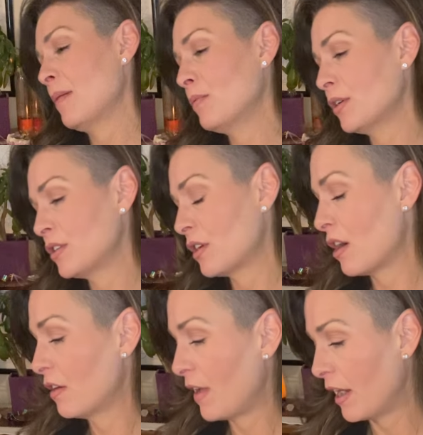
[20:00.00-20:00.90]
Emperor is the
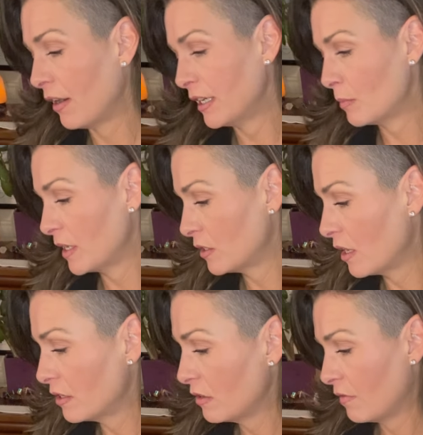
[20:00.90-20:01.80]
card of Aries, but it's
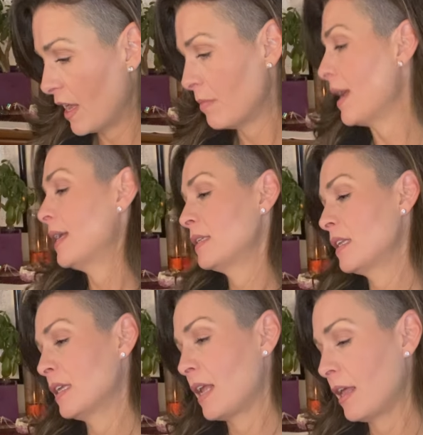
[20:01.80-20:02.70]
also divine
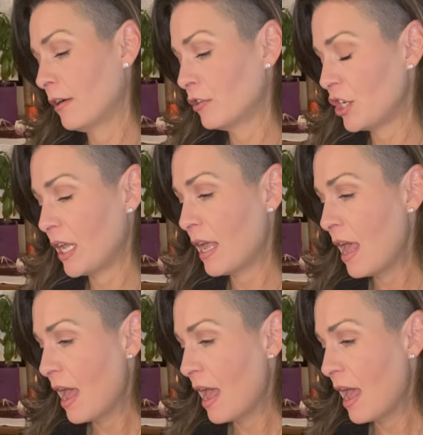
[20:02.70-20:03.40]
masculine energy.